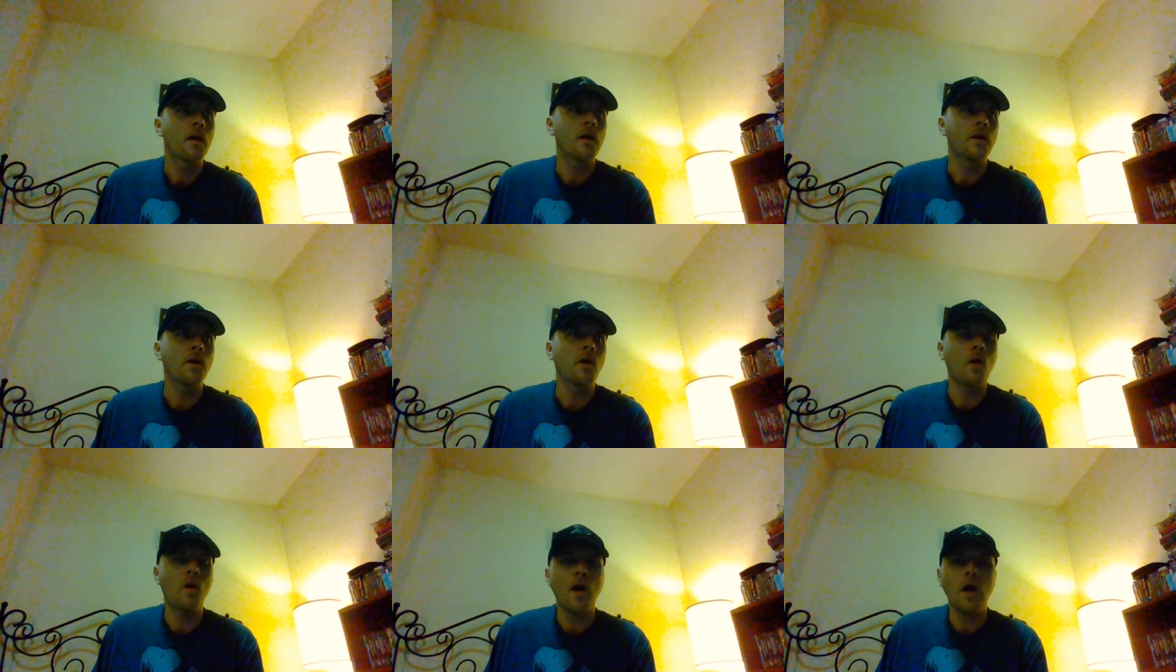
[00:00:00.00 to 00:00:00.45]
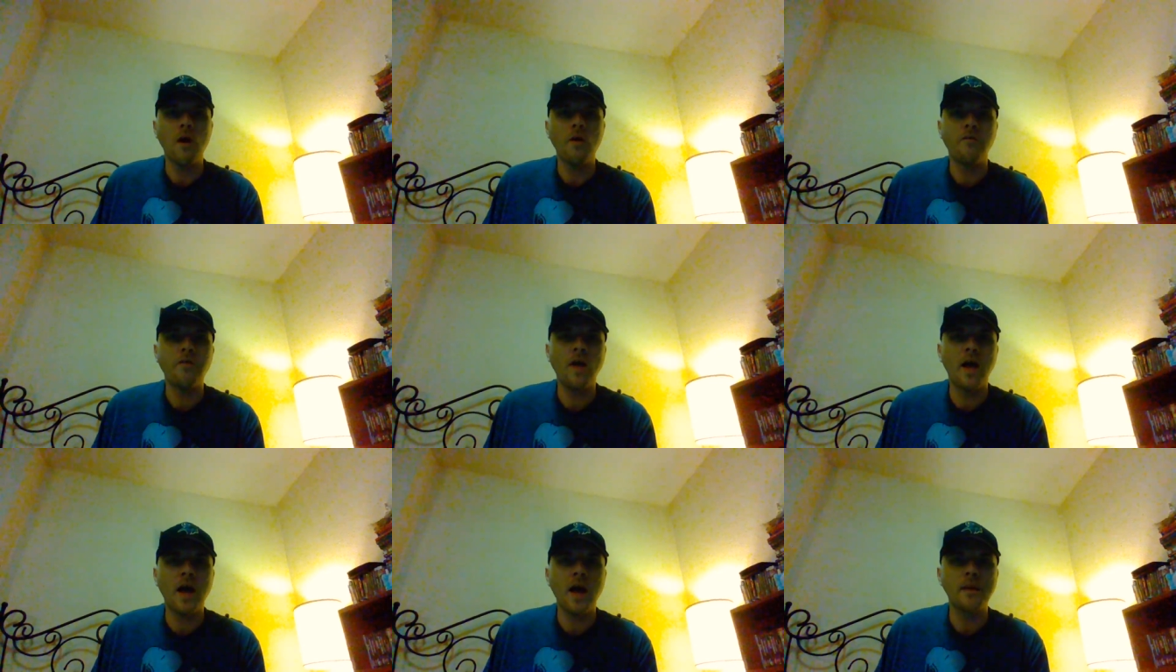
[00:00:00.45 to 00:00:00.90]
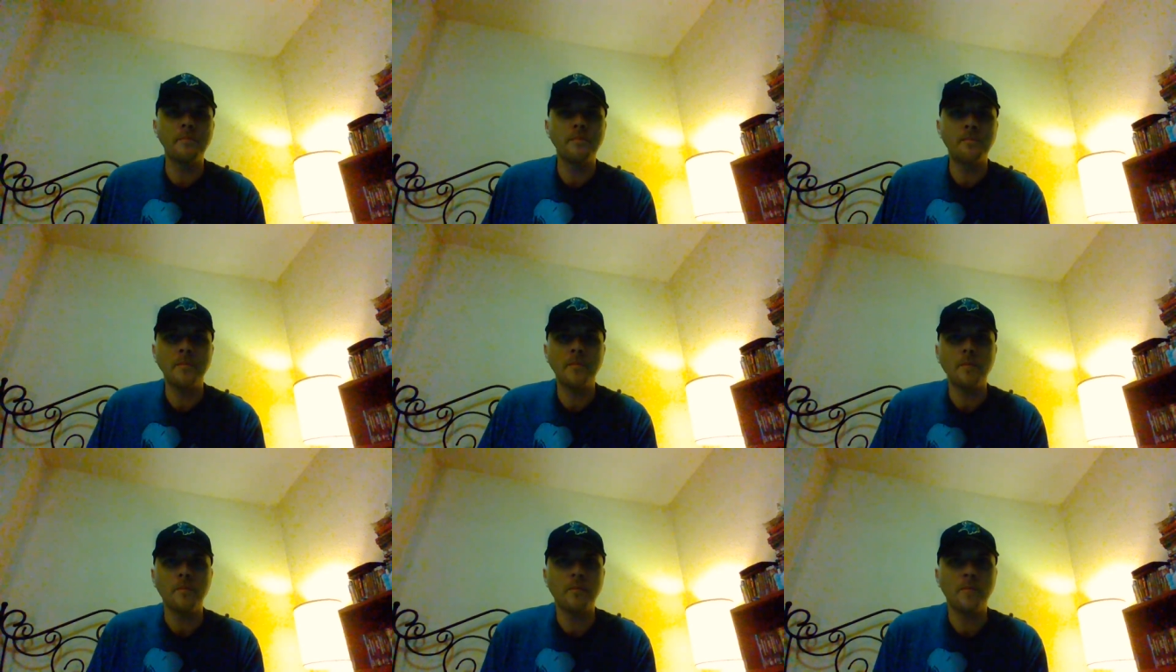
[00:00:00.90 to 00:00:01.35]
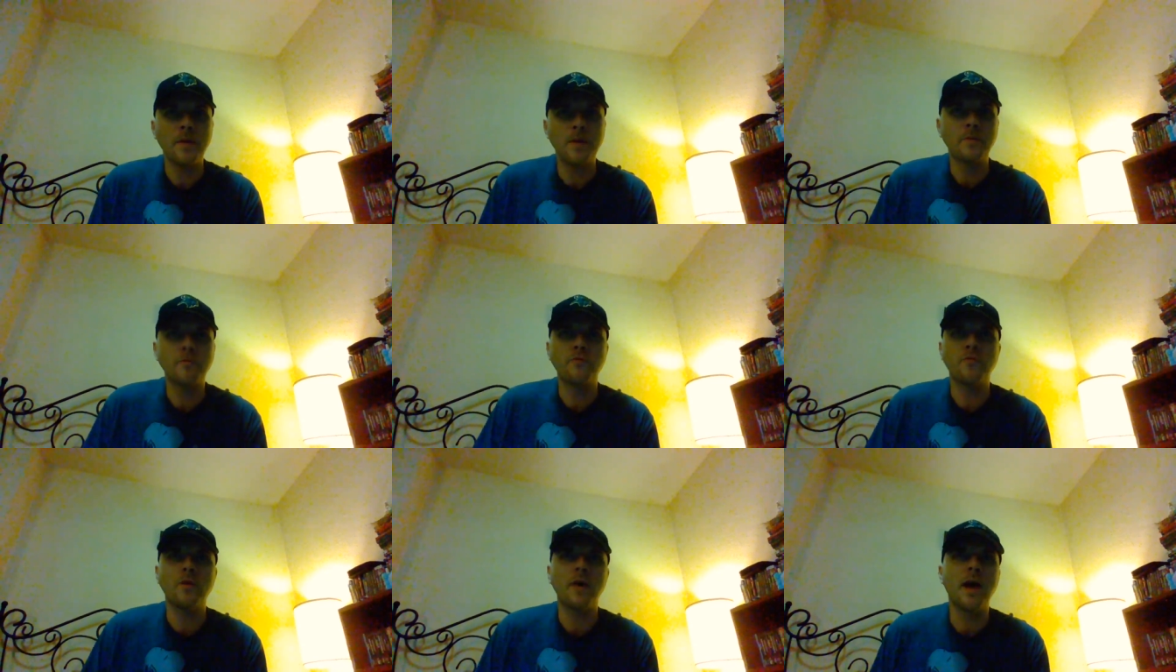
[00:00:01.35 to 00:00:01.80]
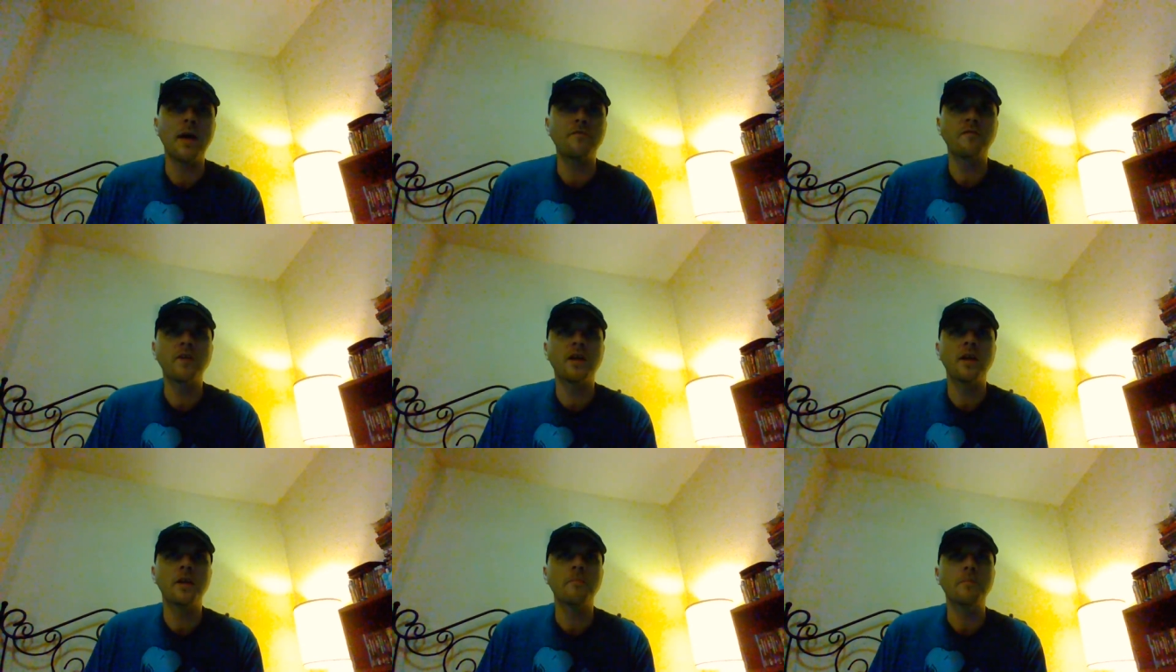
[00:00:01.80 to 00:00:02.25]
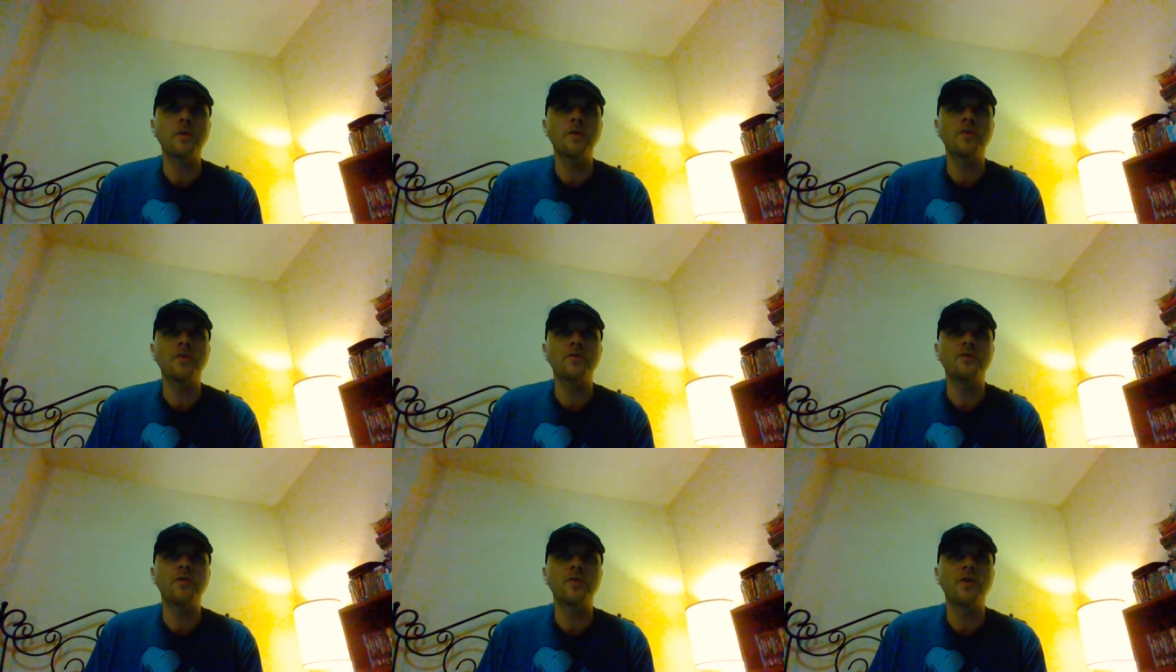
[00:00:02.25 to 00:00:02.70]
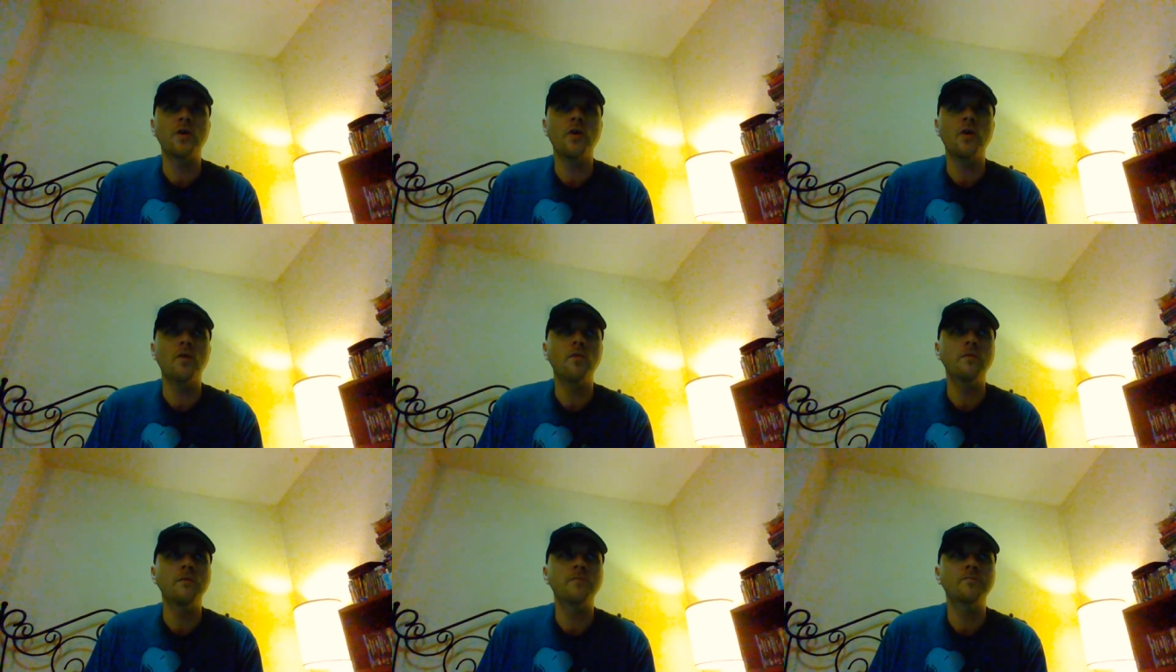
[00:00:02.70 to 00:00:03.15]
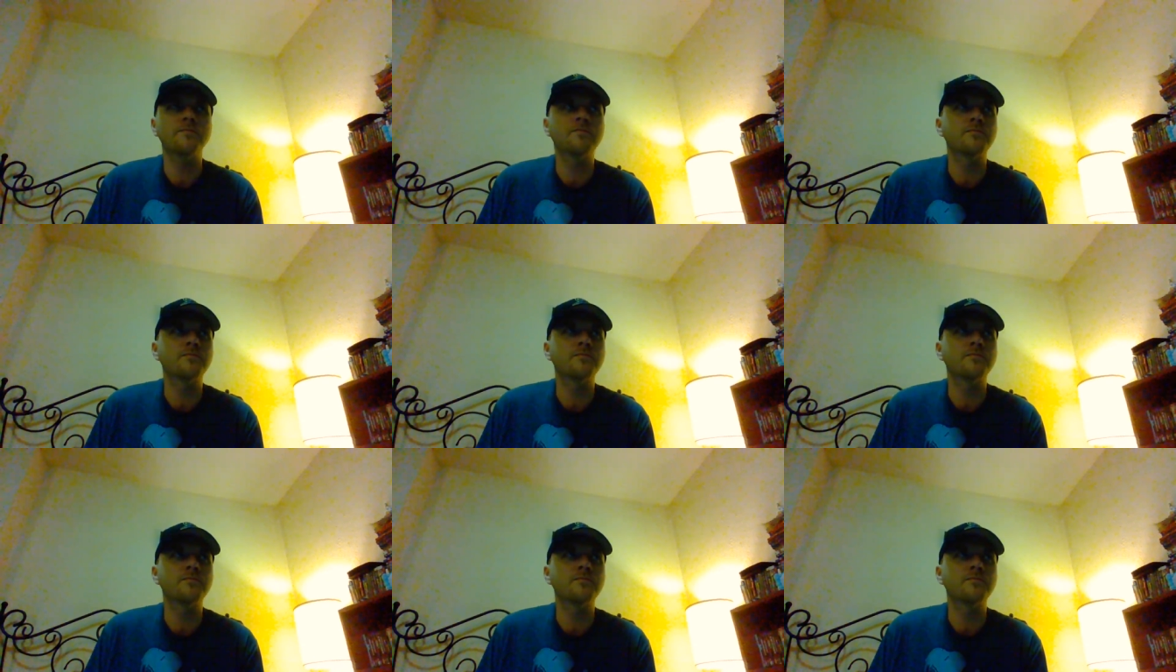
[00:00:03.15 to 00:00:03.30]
You know, Elfheim, we drafted him years ago.